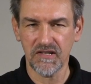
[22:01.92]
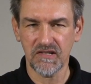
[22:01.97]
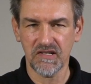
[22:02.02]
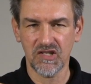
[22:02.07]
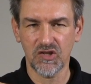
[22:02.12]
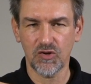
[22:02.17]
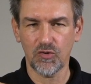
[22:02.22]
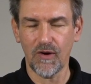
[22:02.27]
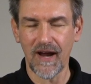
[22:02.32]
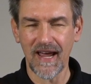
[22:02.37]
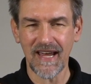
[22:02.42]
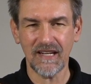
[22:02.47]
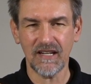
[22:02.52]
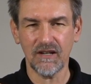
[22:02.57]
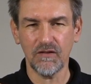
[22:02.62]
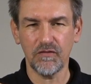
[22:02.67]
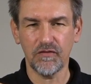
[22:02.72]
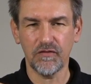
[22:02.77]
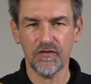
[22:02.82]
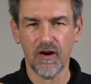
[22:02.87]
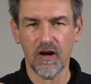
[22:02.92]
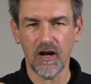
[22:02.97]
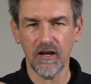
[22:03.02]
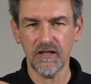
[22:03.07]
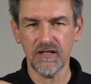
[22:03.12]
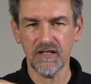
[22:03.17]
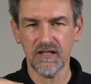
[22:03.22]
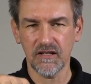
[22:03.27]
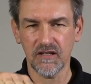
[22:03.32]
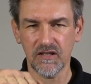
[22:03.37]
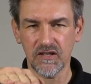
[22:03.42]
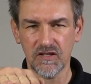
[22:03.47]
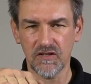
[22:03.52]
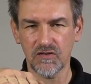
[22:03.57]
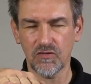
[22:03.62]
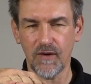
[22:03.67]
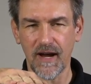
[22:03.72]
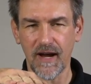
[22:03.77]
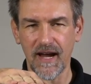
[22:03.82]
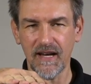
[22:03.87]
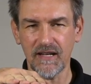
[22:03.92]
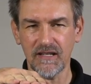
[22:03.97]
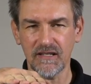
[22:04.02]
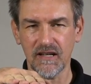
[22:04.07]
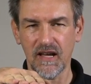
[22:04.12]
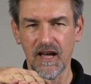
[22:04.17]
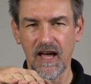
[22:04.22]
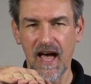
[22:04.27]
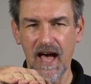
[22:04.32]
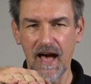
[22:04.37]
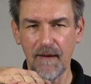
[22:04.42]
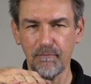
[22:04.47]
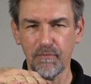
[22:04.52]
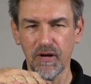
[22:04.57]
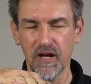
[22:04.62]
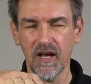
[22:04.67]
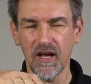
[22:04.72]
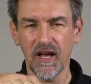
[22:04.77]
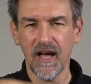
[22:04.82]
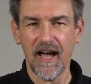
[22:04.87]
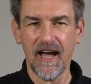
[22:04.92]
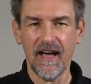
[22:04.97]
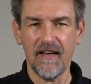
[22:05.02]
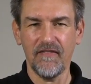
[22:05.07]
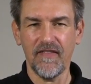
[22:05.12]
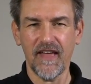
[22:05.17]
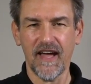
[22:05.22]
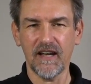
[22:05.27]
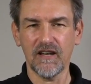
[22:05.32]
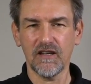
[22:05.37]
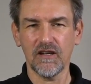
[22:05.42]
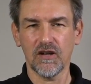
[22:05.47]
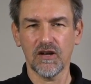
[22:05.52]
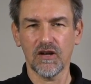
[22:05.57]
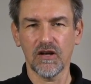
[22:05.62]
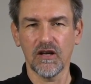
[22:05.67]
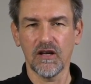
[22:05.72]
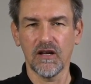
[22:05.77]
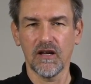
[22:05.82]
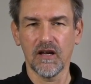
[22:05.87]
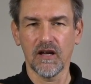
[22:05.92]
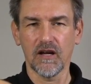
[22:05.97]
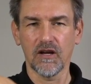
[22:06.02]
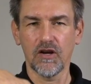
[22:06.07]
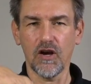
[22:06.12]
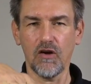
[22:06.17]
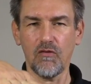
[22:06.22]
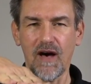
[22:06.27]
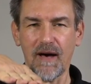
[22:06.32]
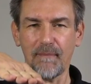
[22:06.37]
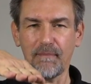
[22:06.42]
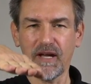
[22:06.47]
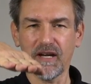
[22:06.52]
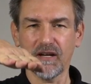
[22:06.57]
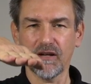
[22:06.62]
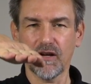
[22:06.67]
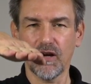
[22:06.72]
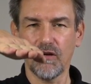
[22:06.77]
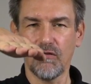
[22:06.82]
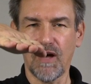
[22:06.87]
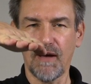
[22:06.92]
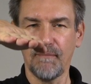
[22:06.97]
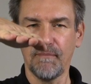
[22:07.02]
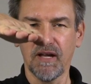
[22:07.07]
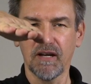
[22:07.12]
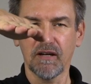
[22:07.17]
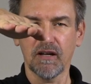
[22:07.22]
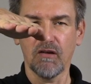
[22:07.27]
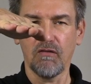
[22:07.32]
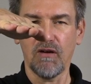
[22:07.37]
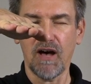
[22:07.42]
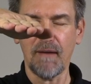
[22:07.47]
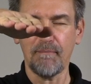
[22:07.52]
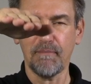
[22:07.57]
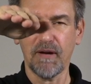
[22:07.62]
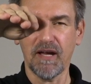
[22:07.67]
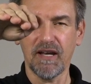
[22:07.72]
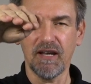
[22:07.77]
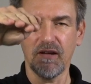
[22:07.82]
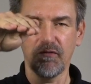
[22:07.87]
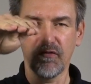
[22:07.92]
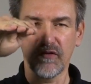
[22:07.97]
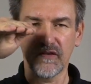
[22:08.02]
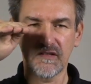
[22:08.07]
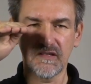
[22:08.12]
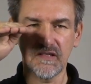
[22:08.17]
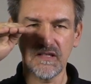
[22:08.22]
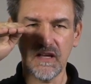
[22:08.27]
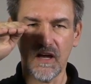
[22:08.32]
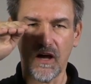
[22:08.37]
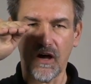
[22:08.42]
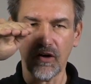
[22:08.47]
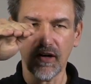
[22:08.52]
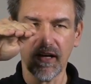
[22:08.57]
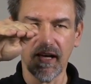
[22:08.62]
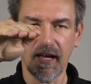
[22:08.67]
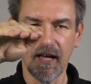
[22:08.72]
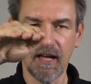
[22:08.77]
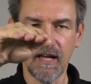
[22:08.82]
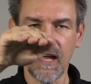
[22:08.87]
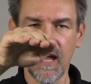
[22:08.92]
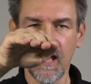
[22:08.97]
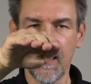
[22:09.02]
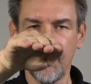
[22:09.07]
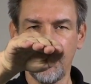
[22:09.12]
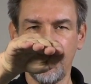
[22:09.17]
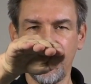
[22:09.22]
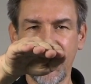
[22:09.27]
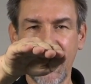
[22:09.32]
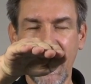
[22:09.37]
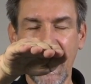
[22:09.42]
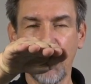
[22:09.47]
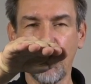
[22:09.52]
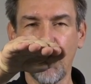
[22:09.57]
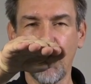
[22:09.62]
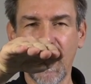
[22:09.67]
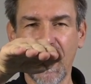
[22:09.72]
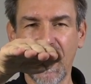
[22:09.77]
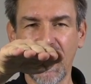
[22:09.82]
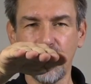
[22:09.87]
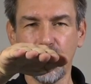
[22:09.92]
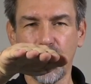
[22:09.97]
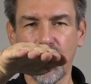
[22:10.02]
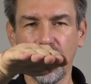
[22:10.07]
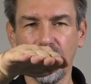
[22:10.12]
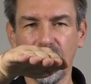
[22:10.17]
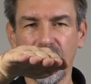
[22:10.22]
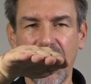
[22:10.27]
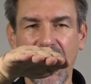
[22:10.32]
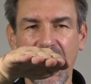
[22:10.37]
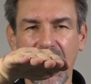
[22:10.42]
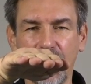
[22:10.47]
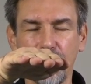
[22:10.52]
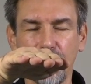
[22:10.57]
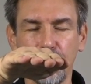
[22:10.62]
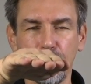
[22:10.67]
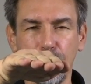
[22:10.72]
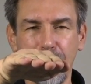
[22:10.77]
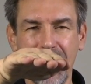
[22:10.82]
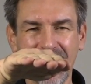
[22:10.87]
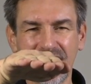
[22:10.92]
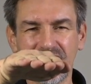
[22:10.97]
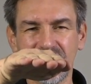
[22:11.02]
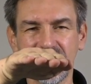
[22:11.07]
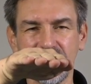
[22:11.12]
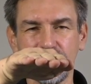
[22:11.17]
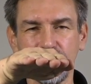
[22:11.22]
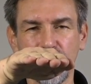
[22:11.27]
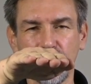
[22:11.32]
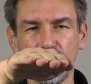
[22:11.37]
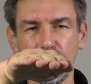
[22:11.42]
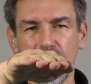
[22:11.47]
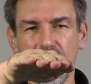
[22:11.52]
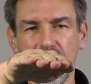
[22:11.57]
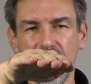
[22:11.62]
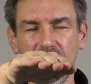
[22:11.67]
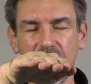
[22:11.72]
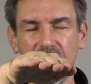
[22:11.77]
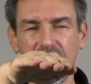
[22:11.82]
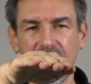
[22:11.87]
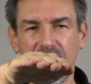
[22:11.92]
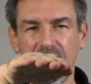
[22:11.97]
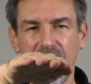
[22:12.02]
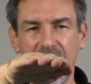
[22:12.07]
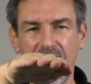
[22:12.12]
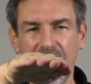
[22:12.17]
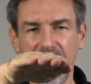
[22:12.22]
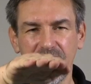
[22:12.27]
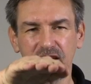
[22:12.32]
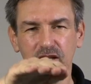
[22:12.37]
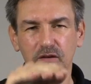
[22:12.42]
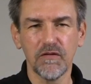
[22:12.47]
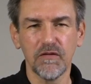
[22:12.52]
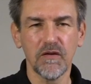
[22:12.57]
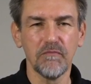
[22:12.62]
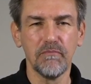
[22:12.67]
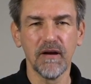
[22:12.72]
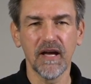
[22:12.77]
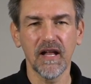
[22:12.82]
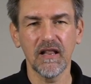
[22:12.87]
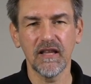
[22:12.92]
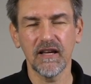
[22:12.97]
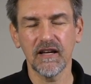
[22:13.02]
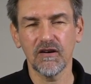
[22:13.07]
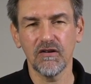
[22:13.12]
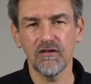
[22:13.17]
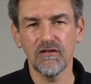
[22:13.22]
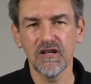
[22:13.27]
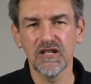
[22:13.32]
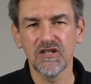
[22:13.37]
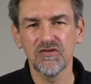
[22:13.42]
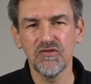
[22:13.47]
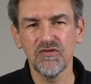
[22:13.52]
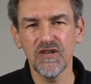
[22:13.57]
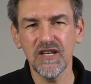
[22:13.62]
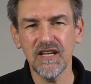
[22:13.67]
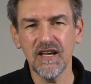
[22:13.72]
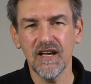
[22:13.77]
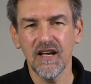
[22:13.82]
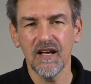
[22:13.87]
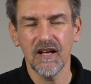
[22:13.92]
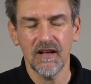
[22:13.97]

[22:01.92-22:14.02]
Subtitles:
straight in front, straight up, and then go up and go up and go up. And if you see, okay, now I'm on the maximum height of a building or a tree,